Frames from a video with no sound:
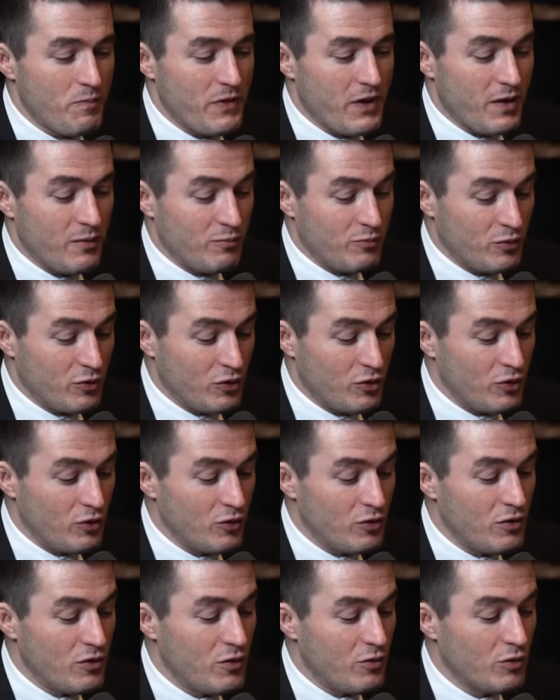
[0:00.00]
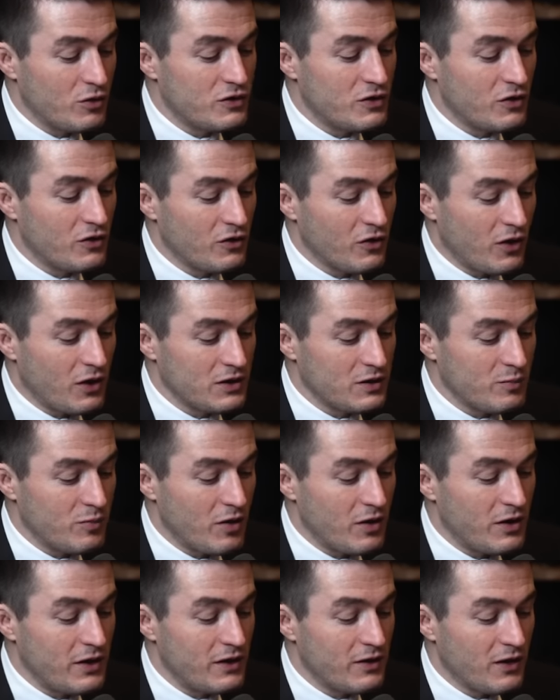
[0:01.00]
at Blue. What's your thoughts
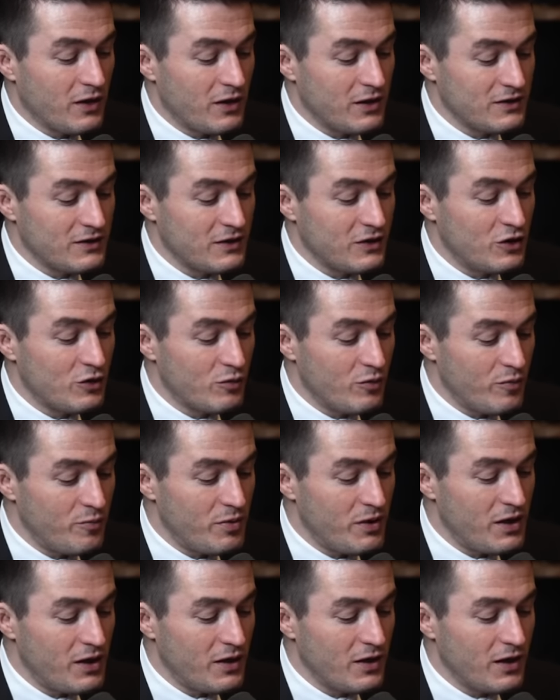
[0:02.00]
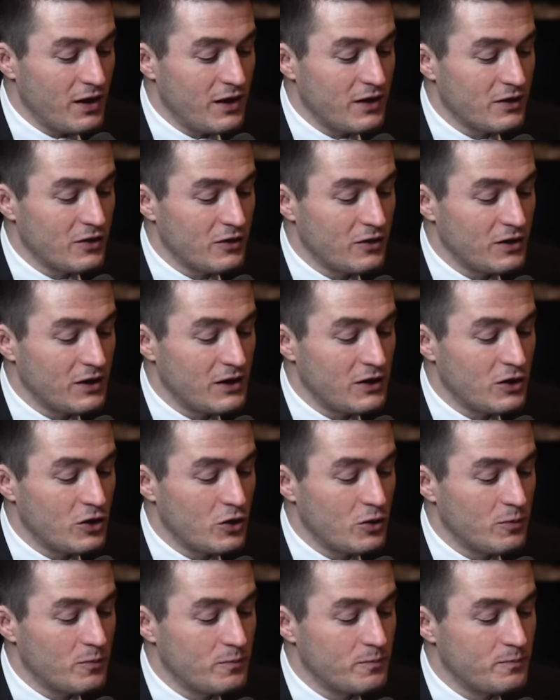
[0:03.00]
about Elon as a human being and a
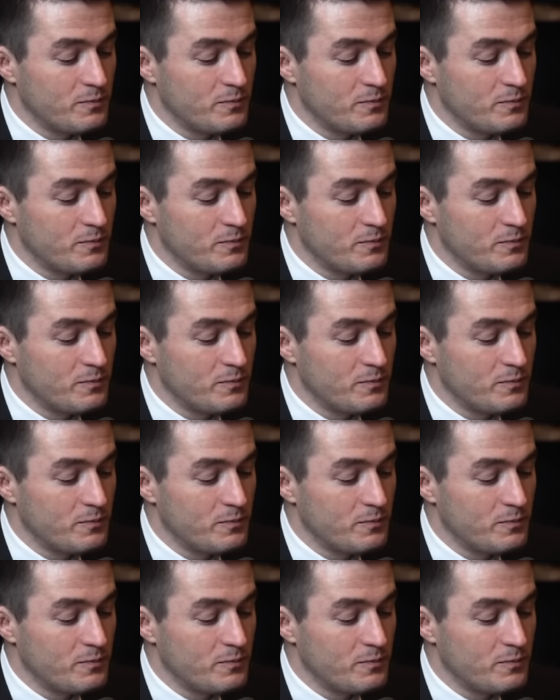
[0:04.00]
leader?